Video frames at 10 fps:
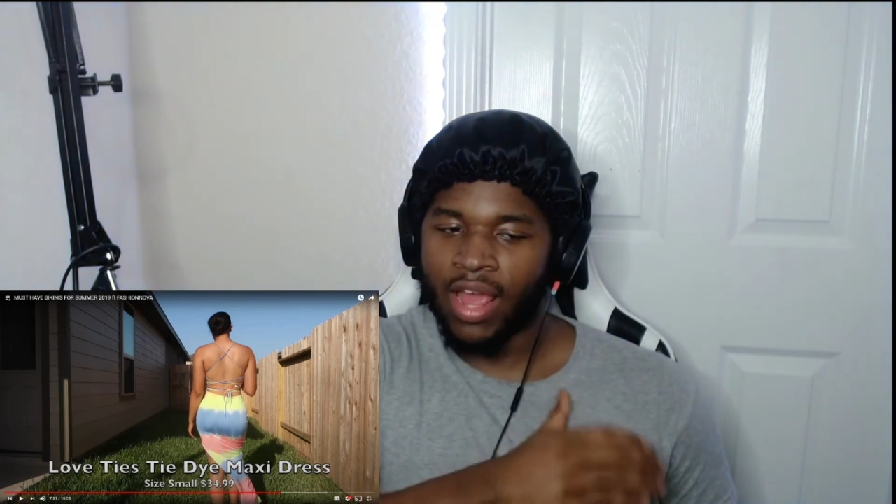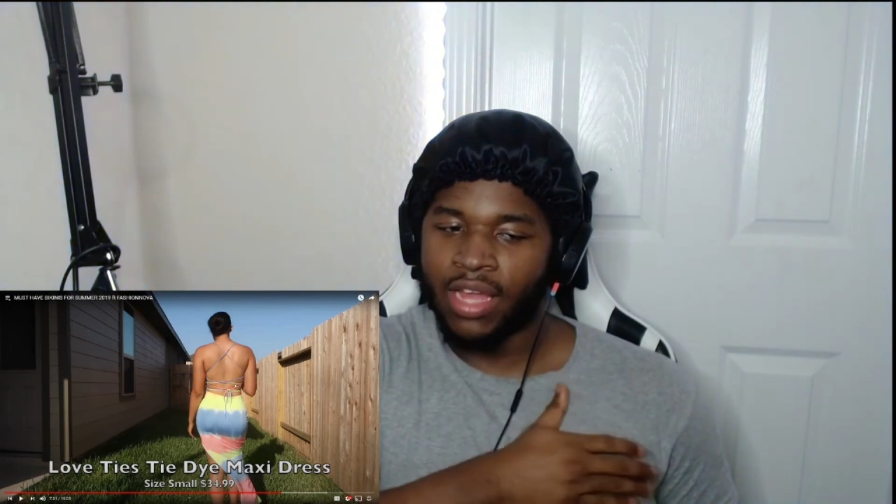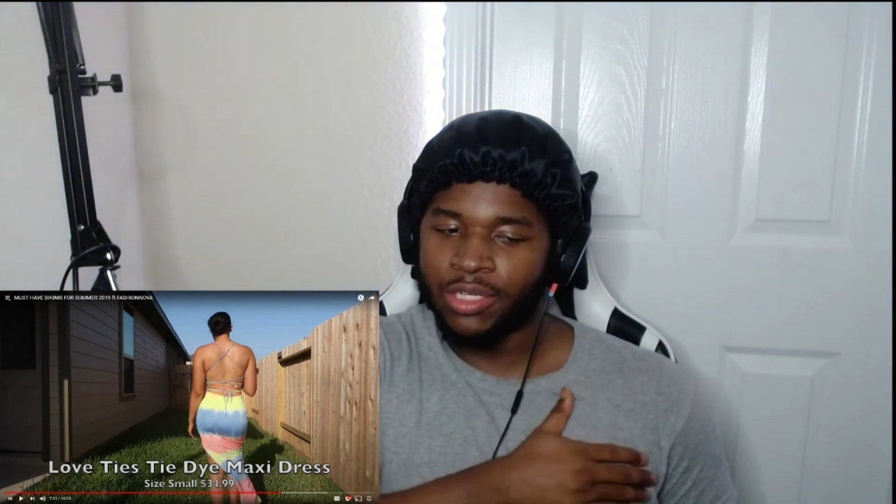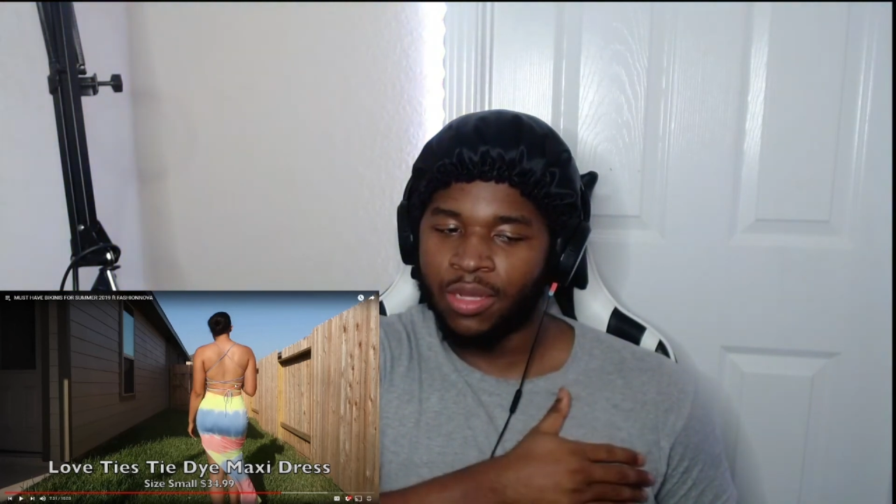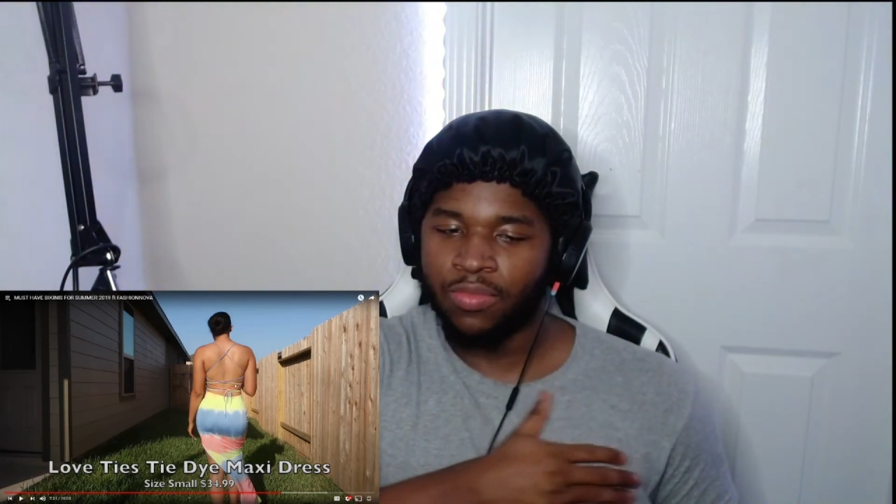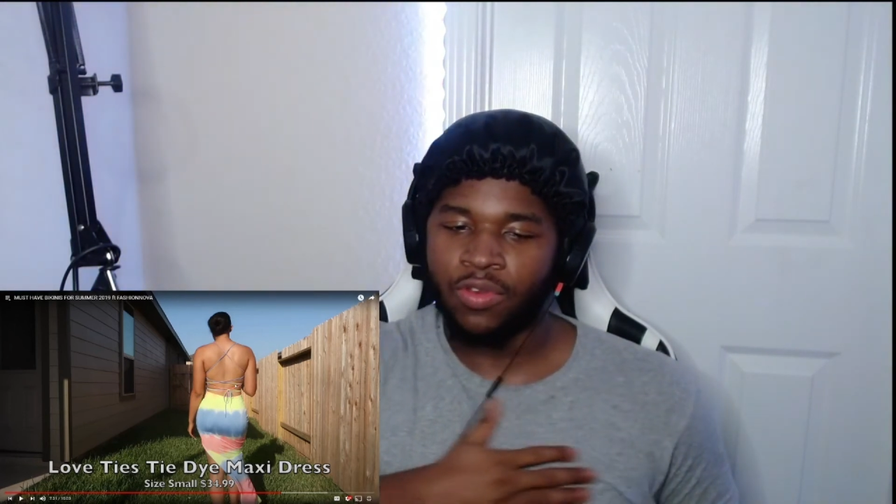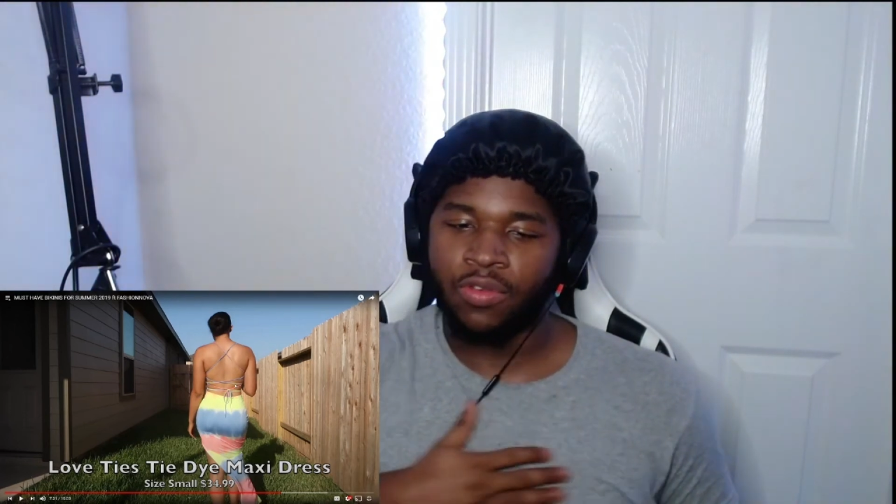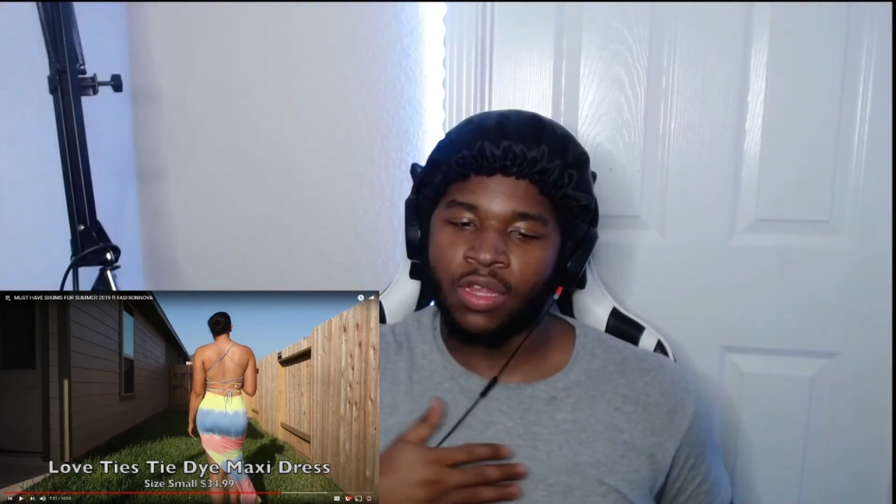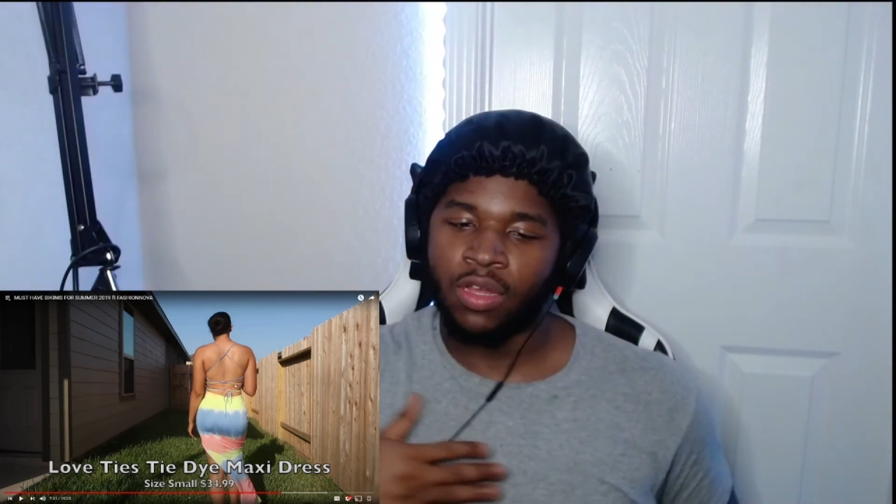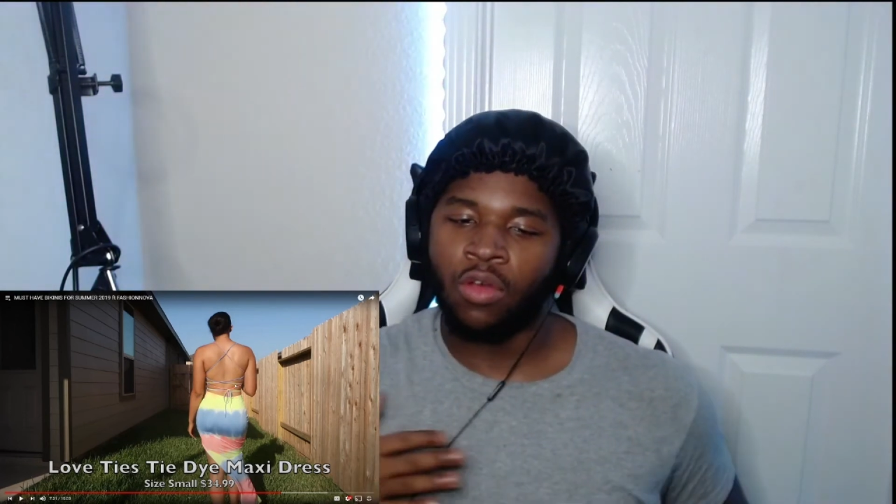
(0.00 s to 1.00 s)
something that
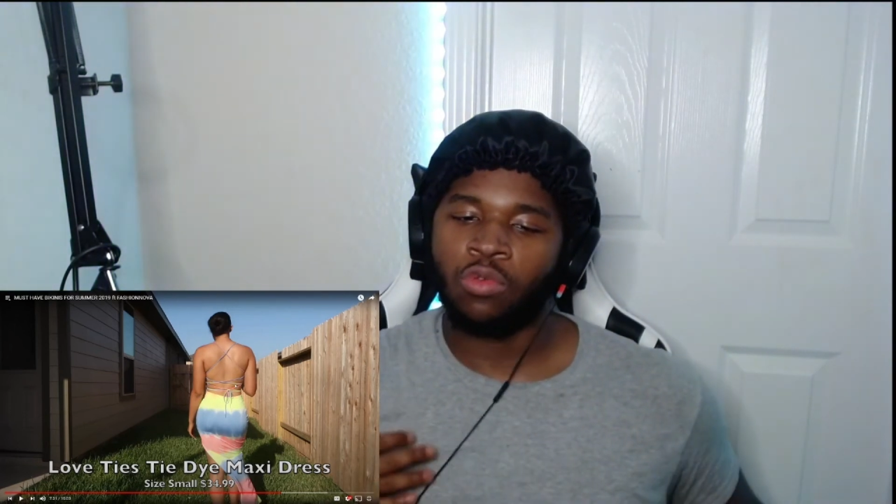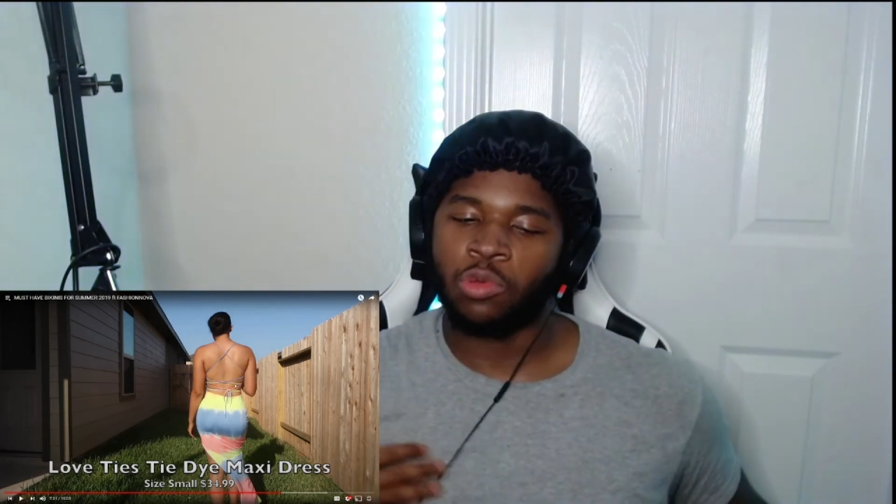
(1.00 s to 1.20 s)
goes right